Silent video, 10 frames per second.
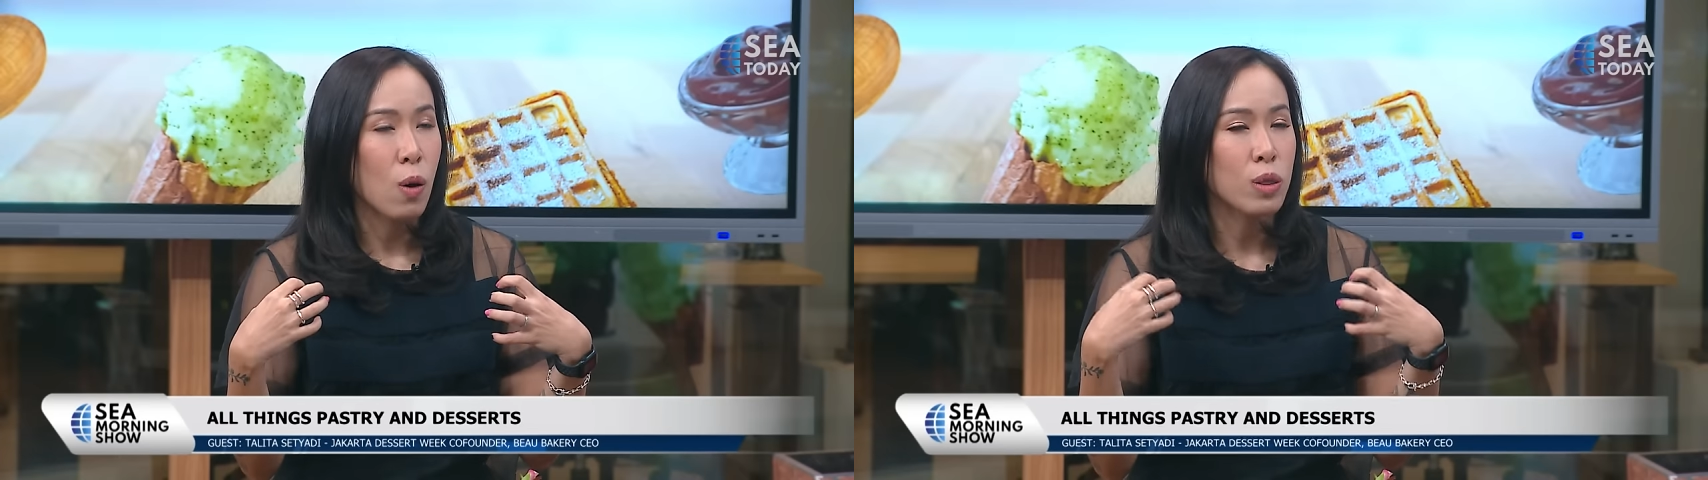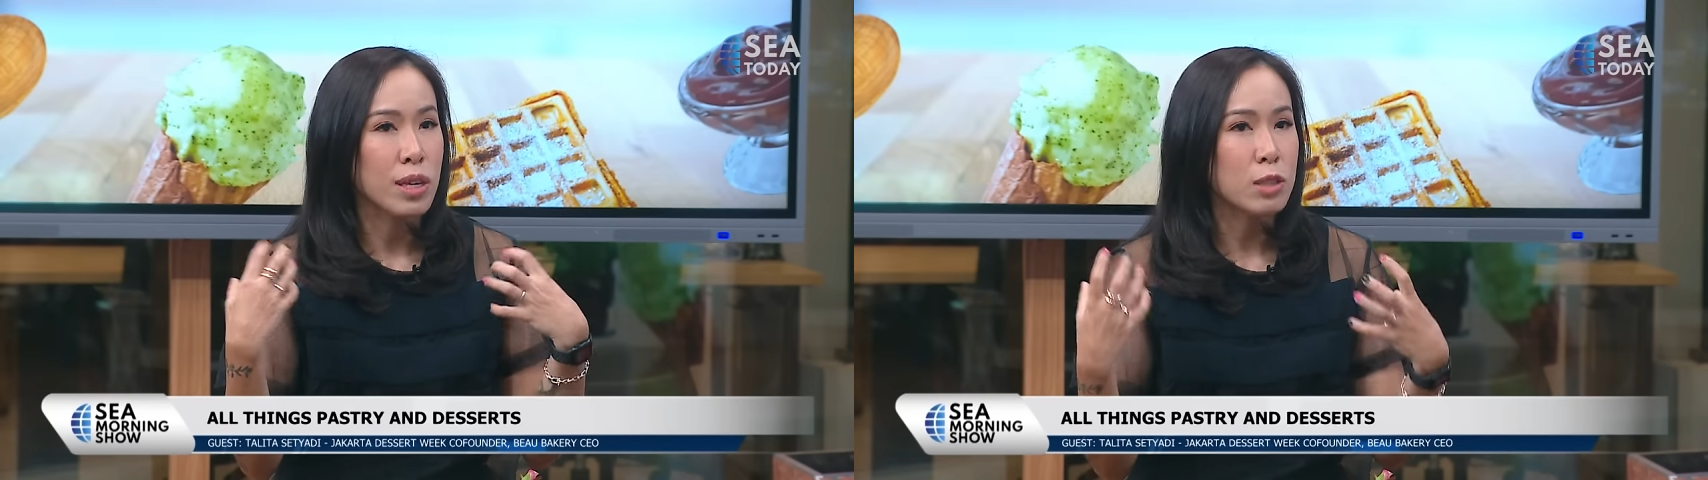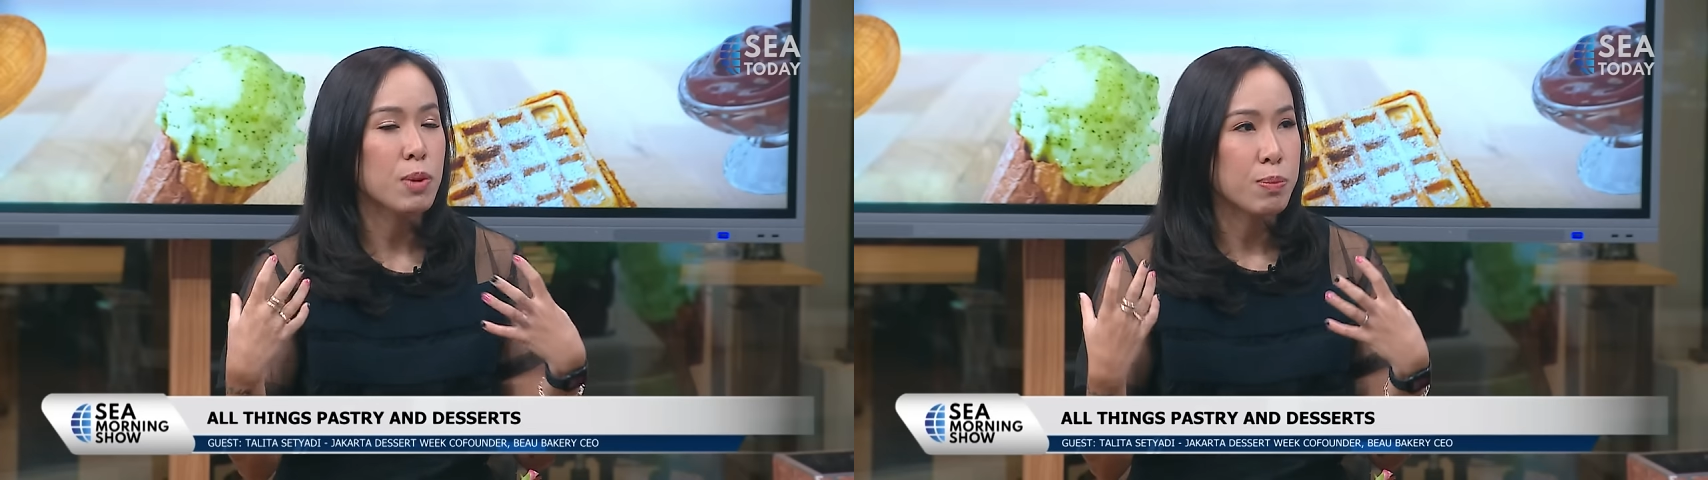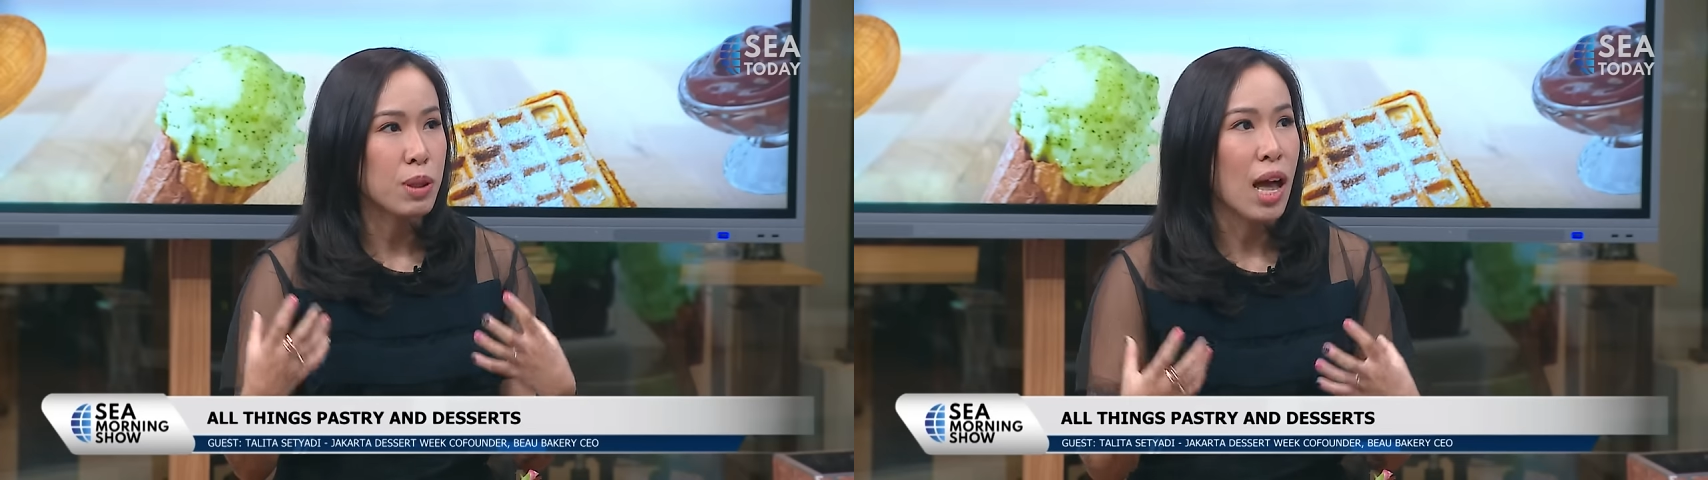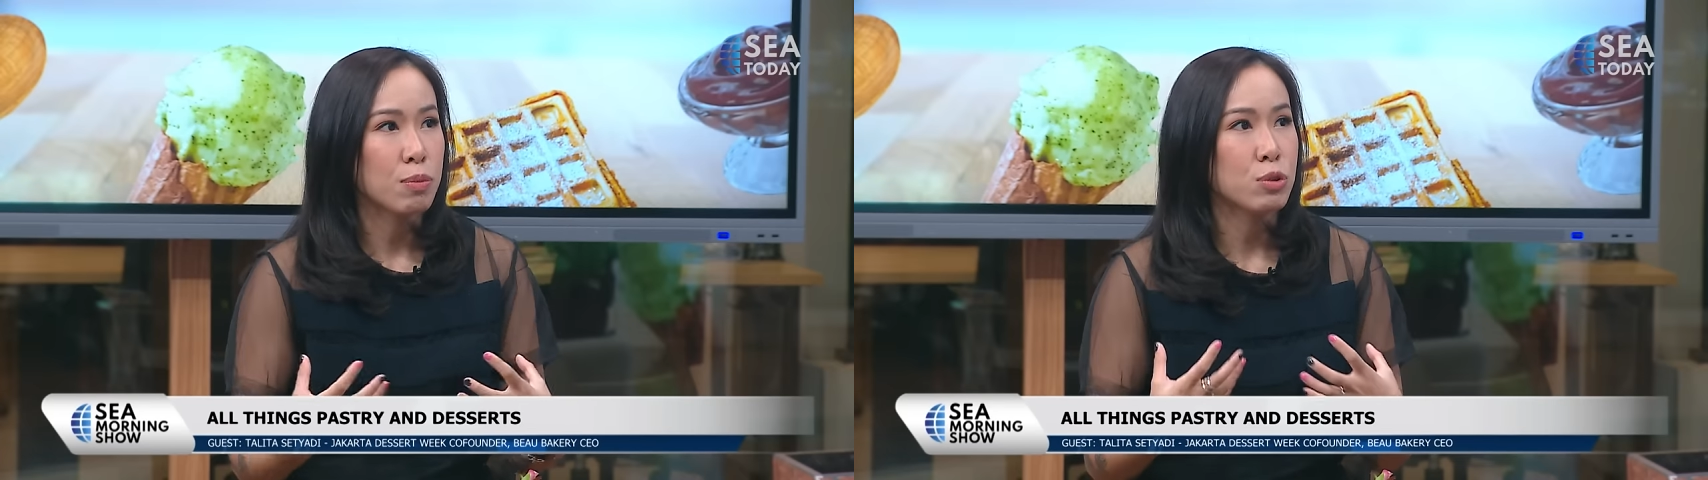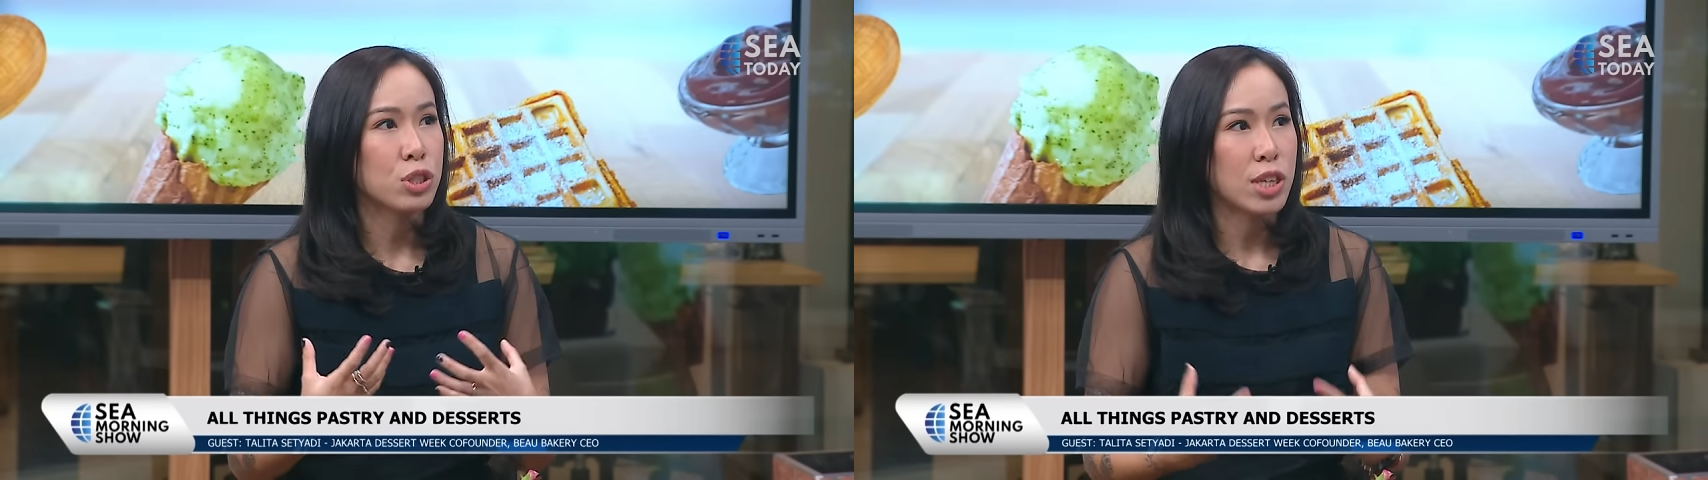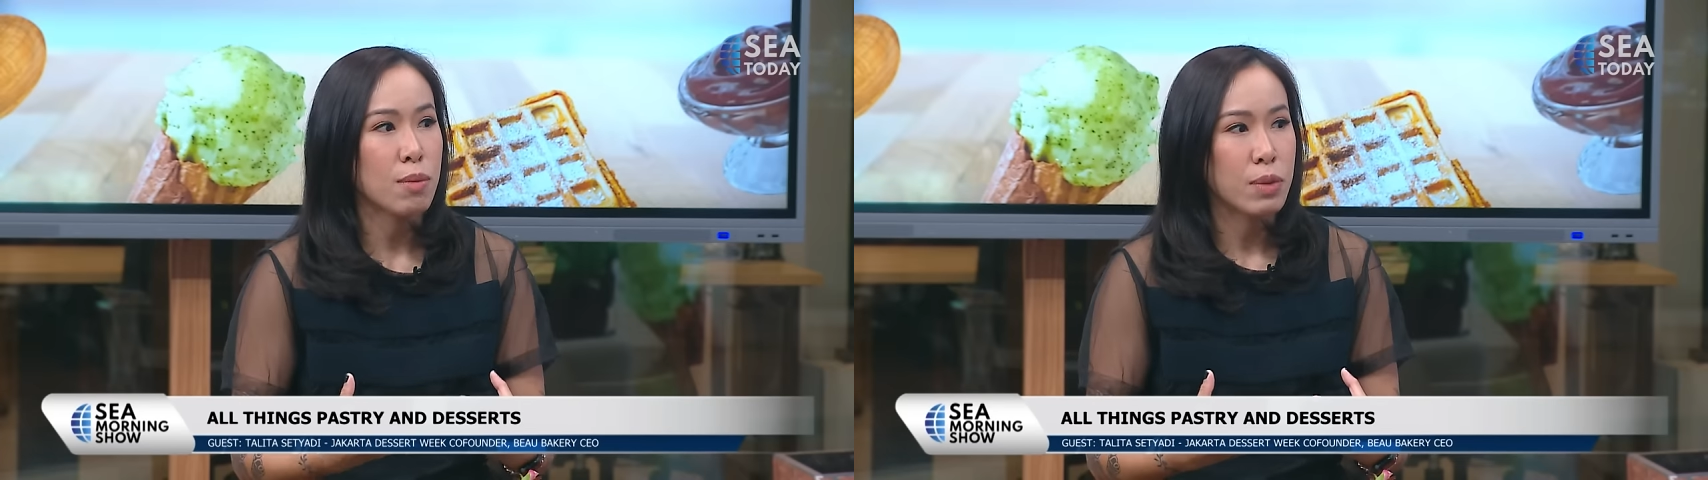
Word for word: oh, these people helped to shape